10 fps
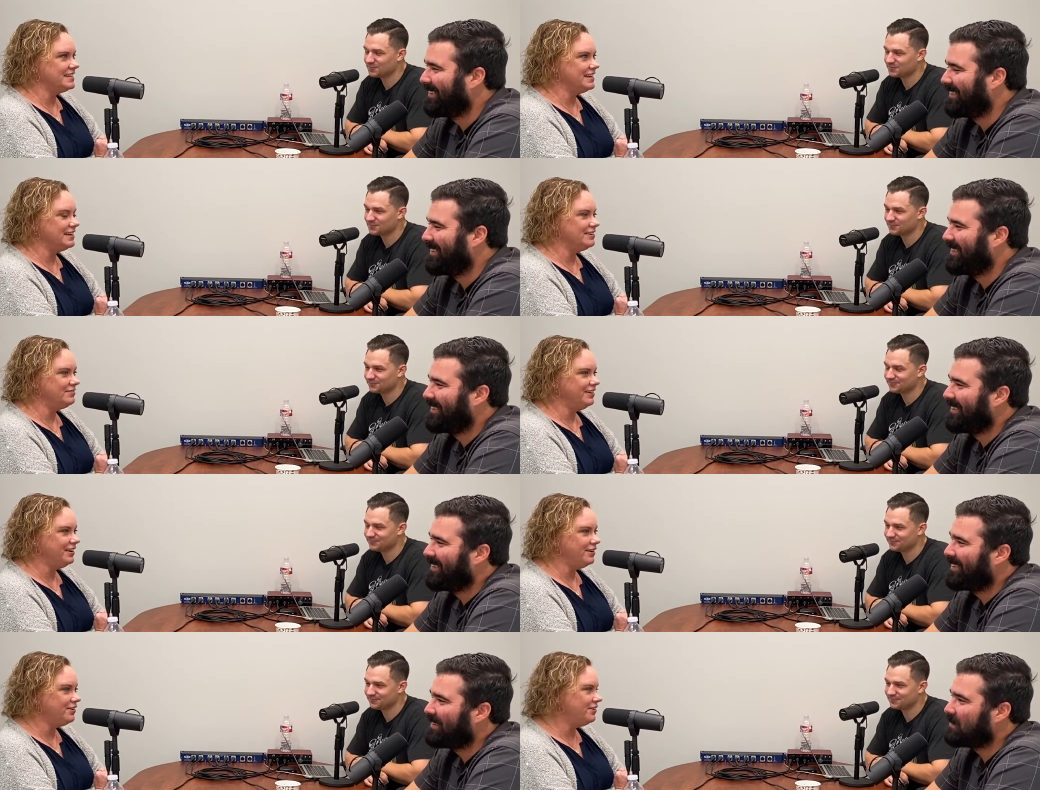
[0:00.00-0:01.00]
Speaker 1: in, are
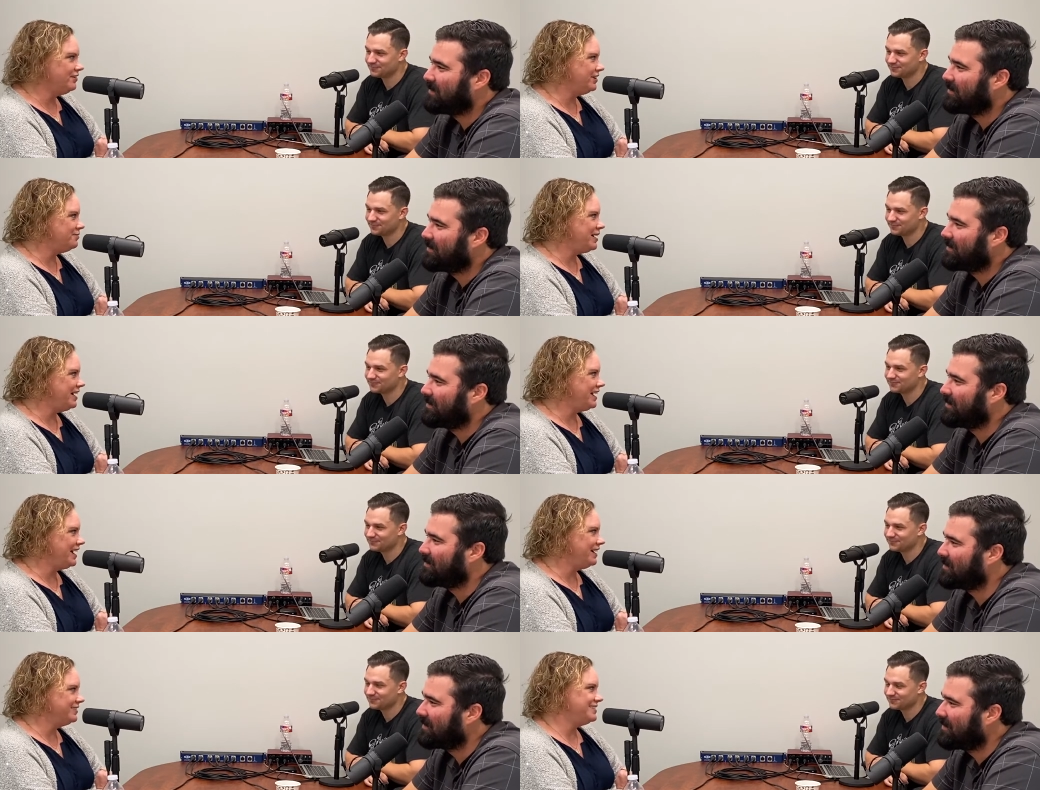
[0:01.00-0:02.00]
you you buying a
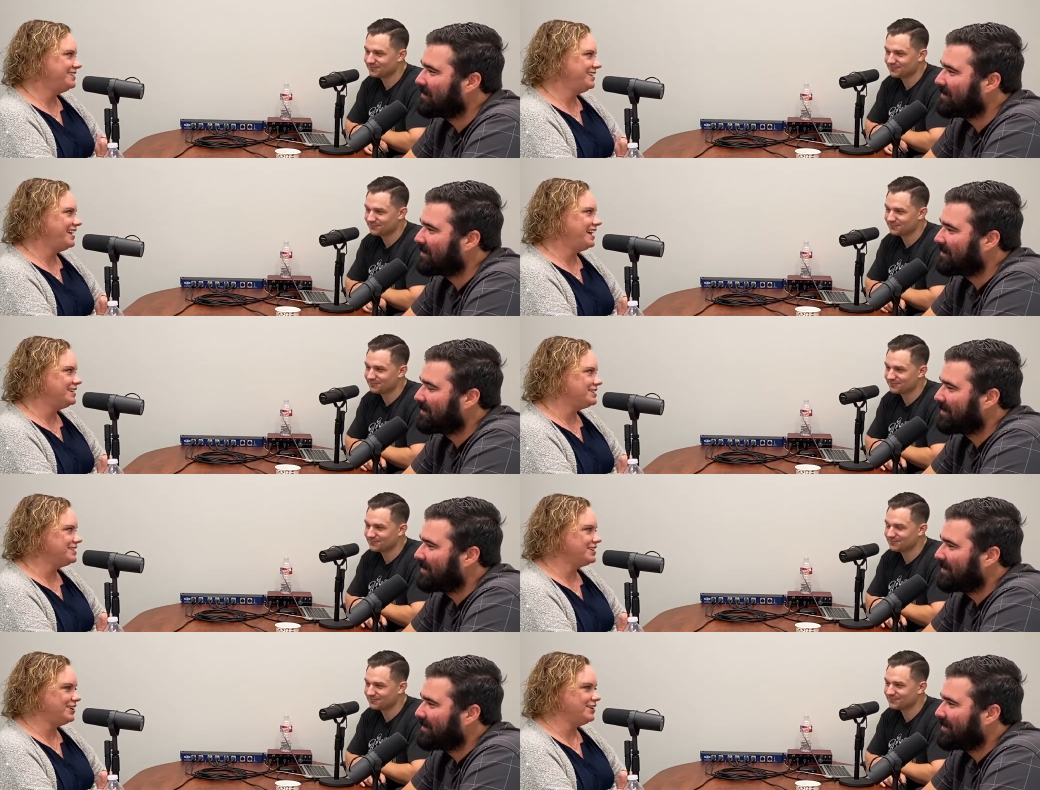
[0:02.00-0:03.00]
house? But yeah,
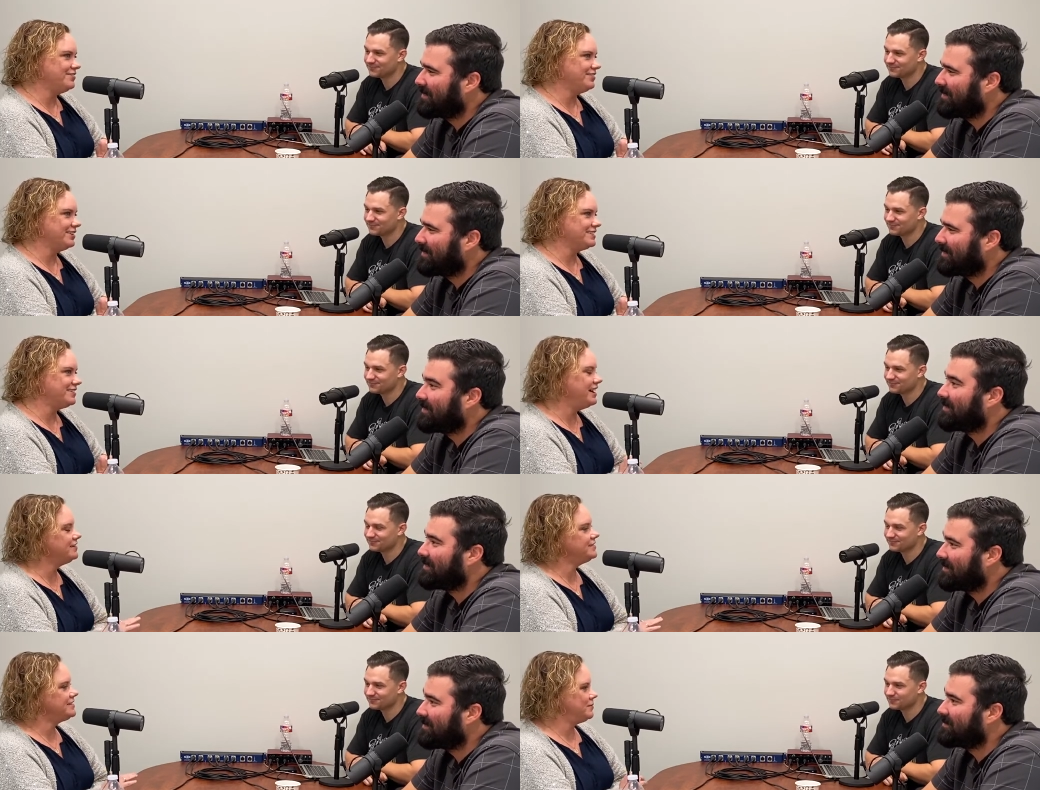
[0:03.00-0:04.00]
she's all over it. So I
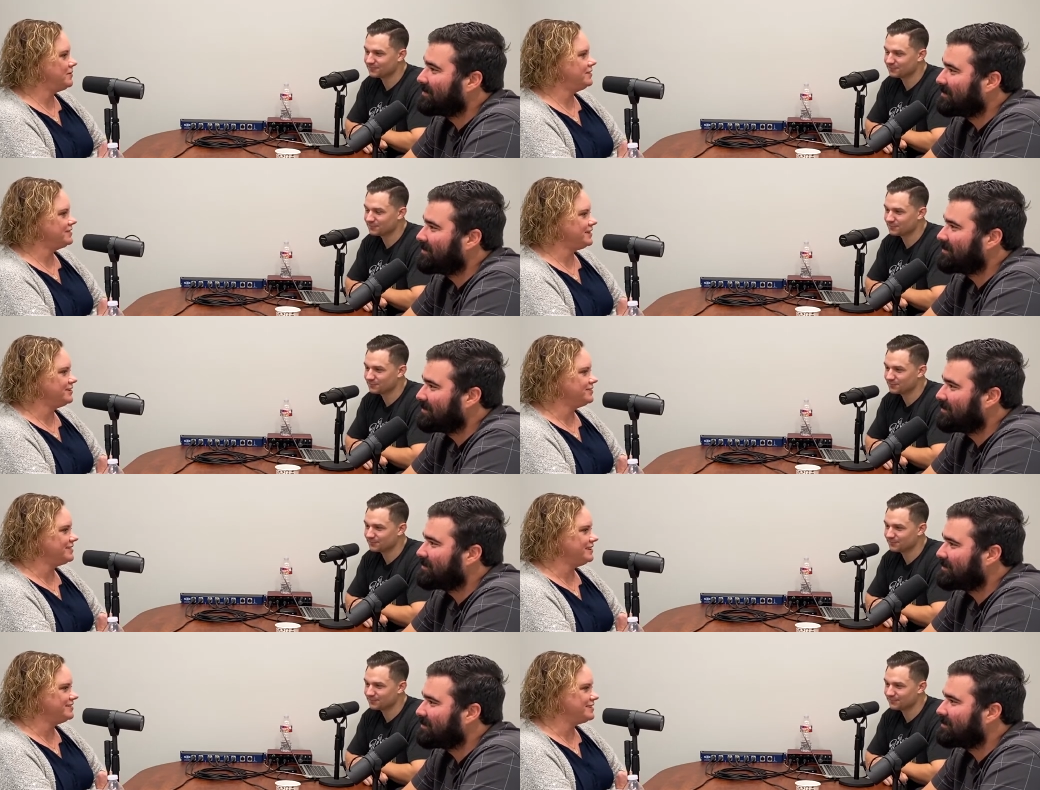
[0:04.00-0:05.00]
don't step on her toes.
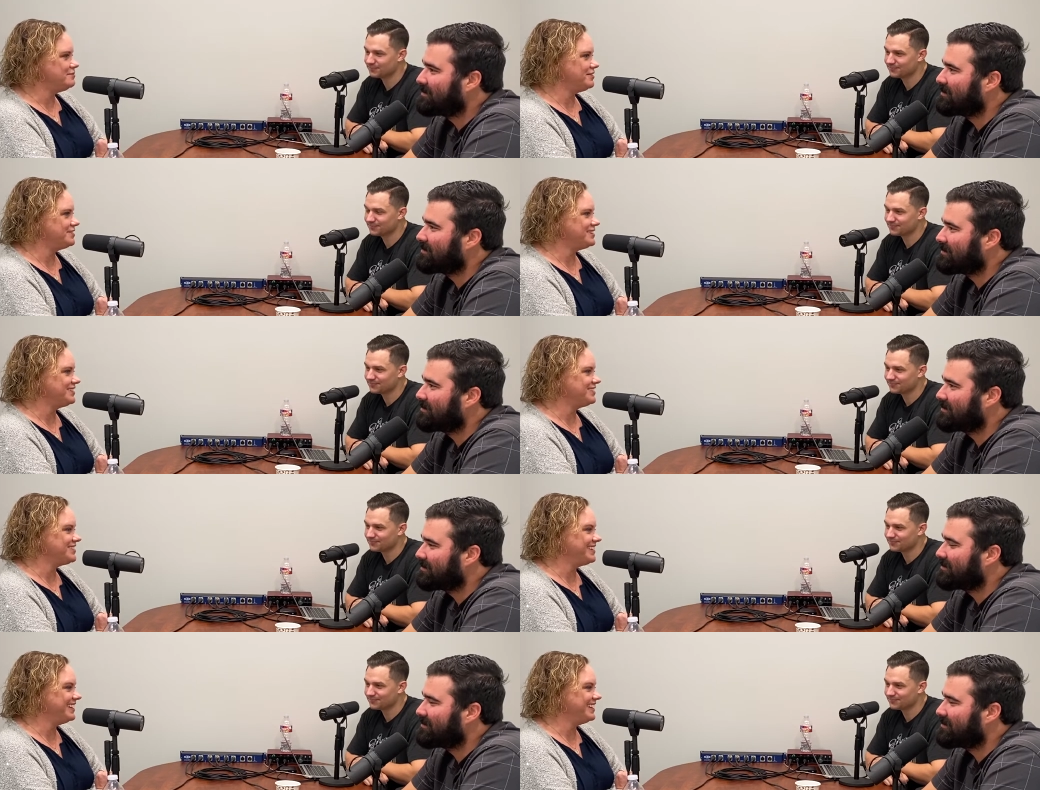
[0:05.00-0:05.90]
I don't step on her toes.